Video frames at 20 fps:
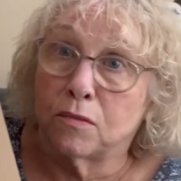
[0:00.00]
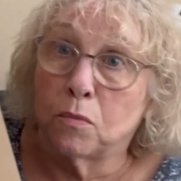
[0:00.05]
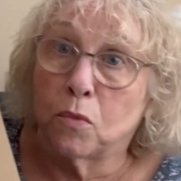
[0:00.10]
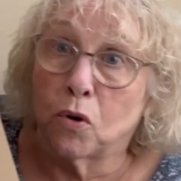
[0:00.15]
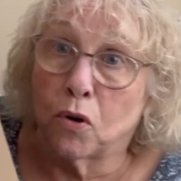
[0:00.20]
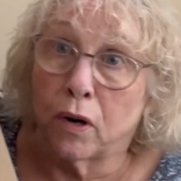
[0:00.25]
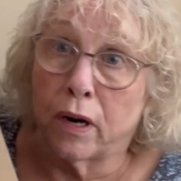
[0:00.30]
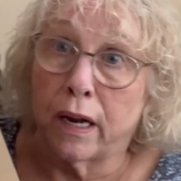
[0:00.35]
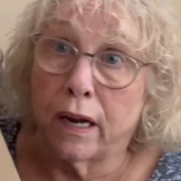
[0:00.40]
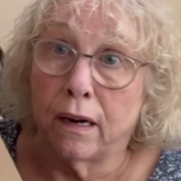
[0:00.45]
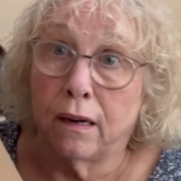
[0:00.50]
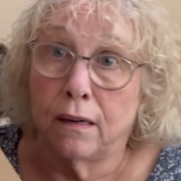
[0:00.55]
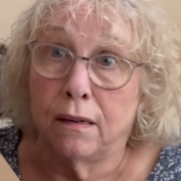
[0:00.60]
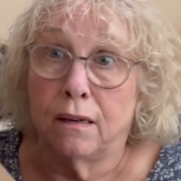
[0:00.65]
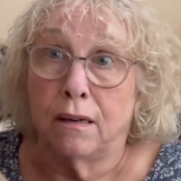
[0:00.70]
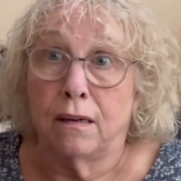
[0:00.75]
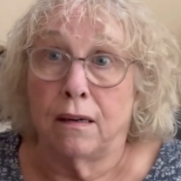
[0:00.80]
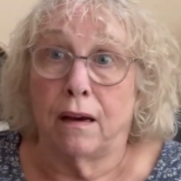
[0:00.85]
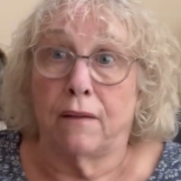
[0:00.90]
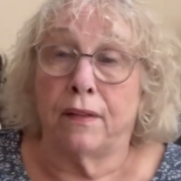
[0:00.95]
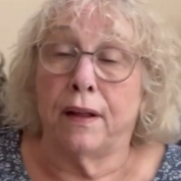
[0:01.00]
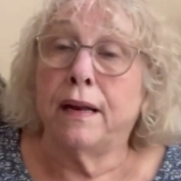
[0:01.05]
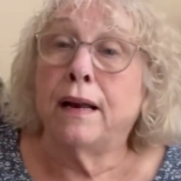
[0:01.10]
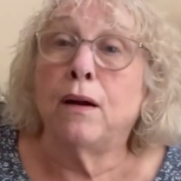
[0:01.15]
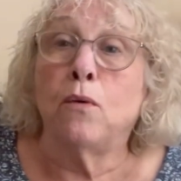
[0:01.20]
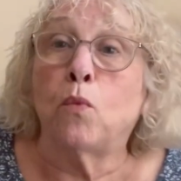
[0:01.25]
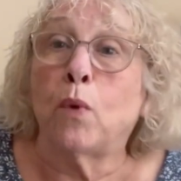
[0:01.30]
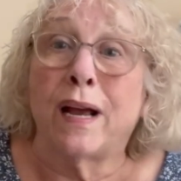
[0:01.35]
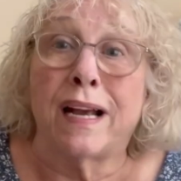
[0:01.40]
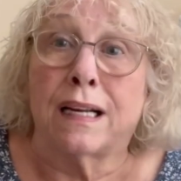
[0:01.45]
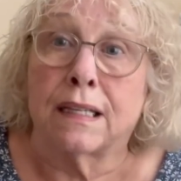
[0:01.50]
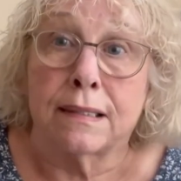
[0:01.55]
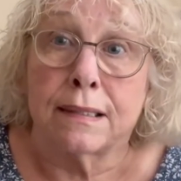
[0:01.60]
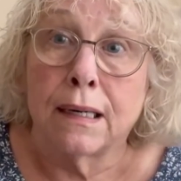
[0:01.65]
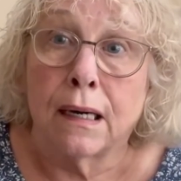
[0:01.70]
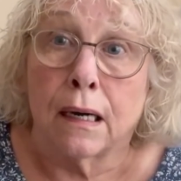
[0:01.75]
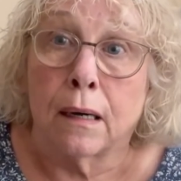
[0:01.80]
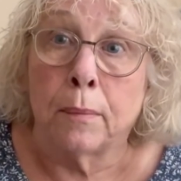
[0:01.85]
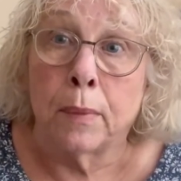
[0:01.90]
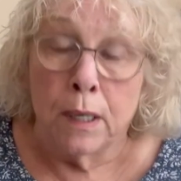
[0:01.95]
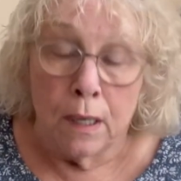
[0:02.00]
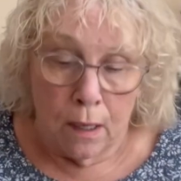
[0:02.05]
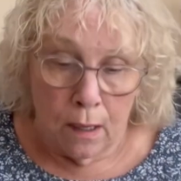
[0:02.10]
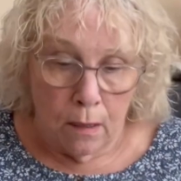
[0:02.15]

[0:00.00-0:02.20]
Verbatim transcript: morning. Now they didn't wake us up.